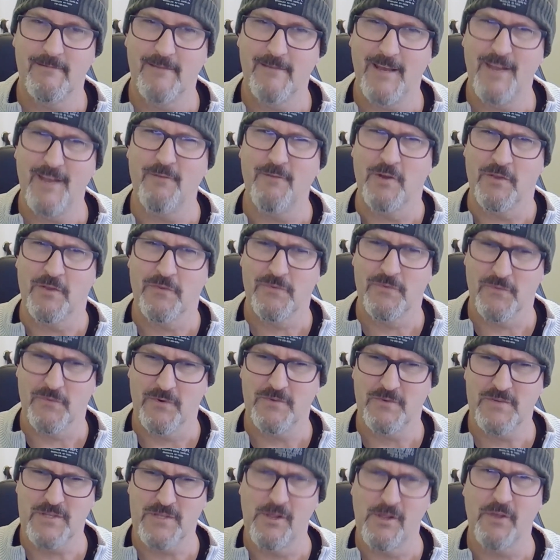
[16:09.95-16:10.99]
even a
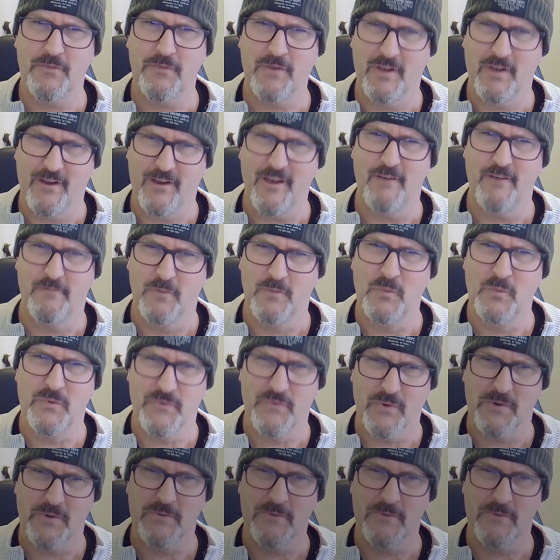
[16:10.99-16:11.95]
sloth can go full throttle.